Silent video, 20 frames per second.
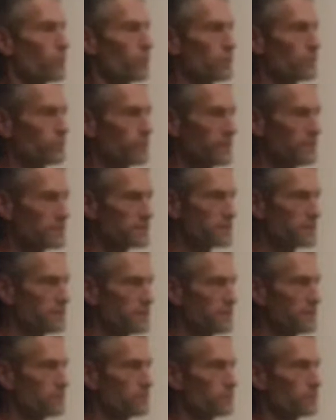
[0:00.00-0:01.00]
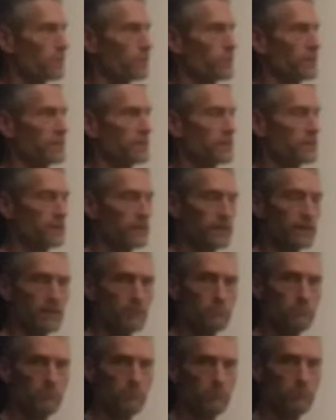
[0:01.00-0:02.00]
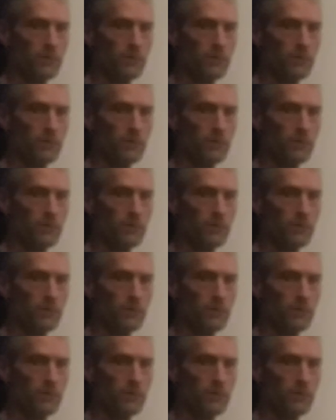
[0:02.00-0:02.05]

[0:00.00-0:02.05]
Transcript: When we see what we think are